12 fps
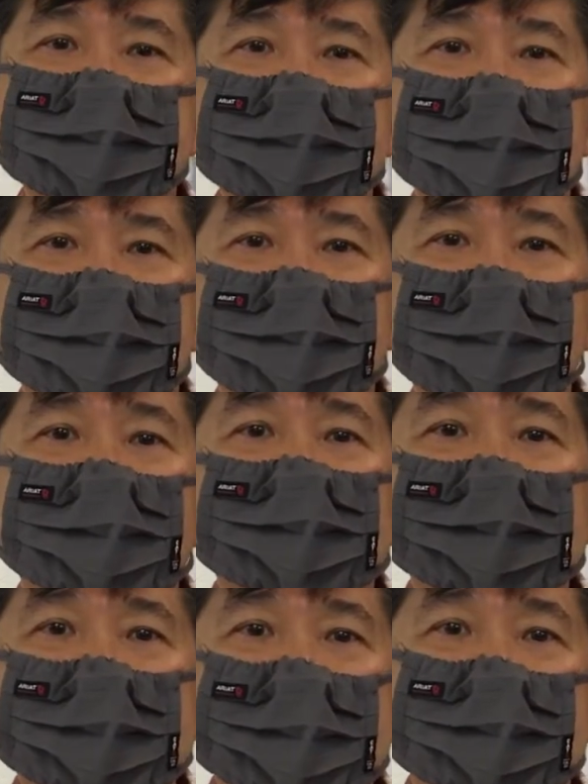of all the
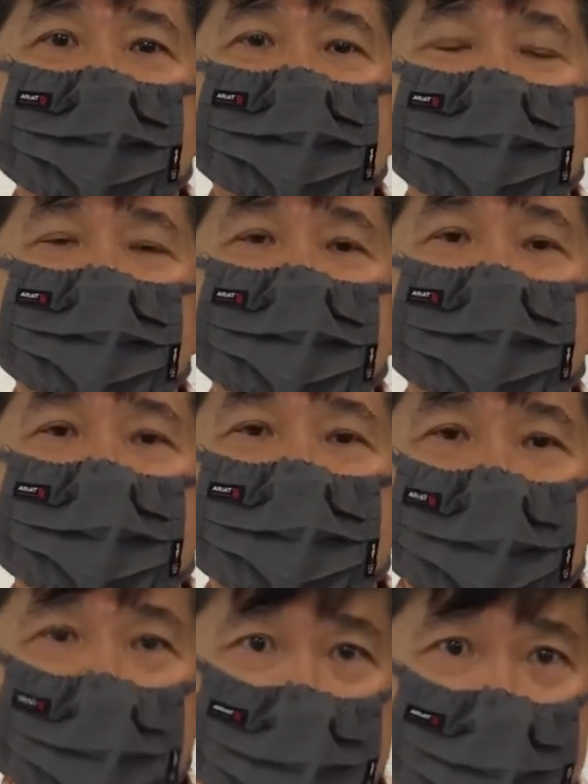data from your
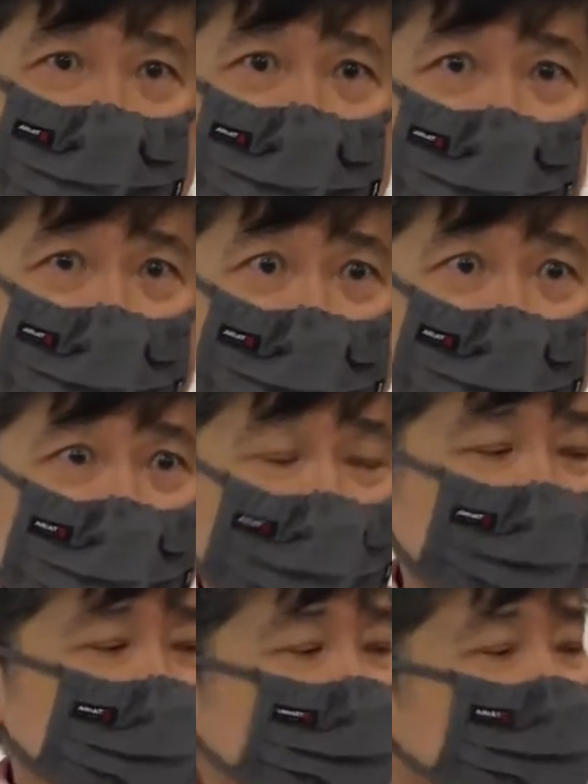diffraction pattern.
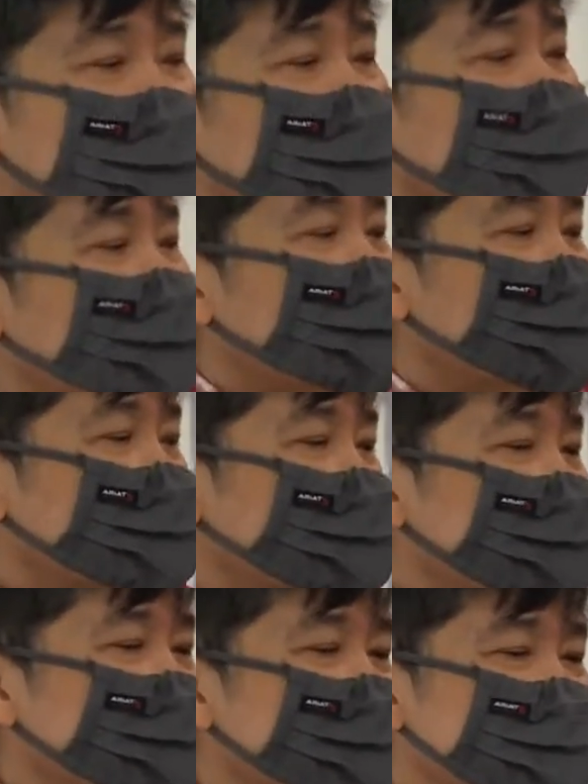
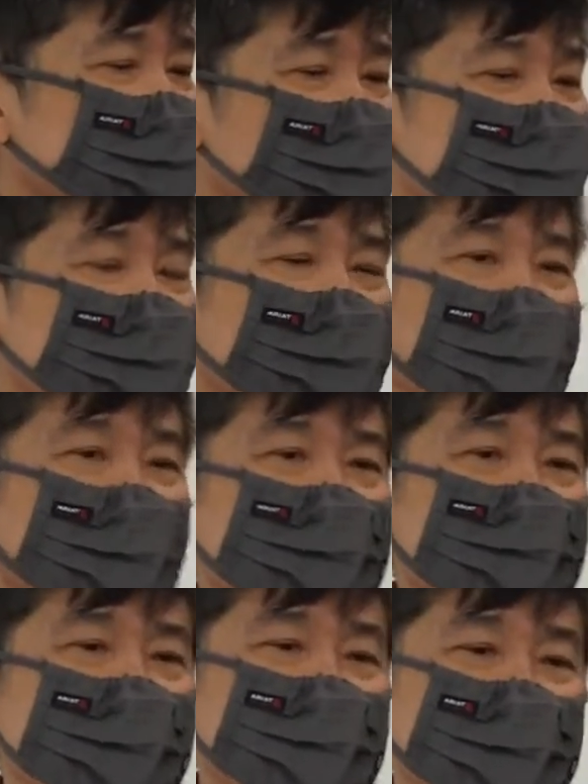It's also less